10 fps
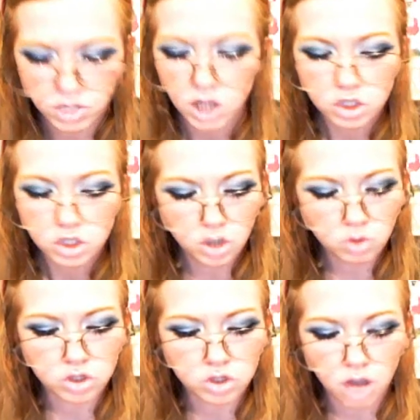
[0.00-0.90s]

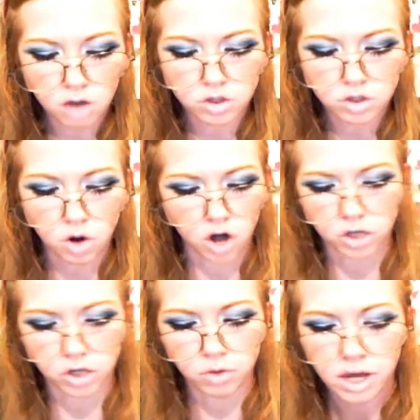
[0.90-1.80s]
Stoners also
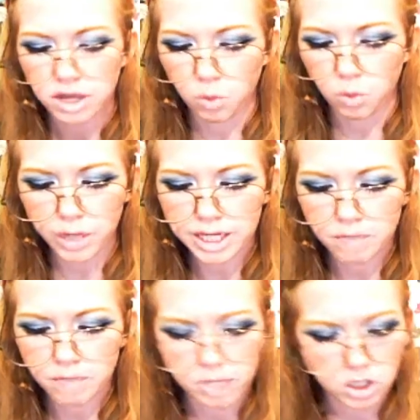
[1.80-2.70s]
argue that weed can
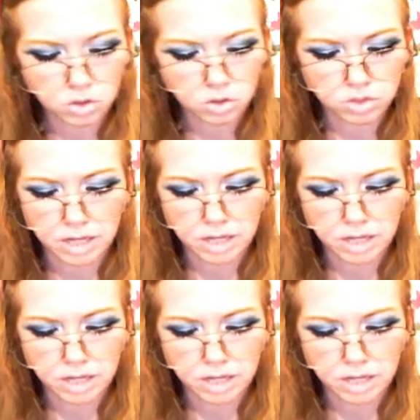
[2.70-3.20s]
be used in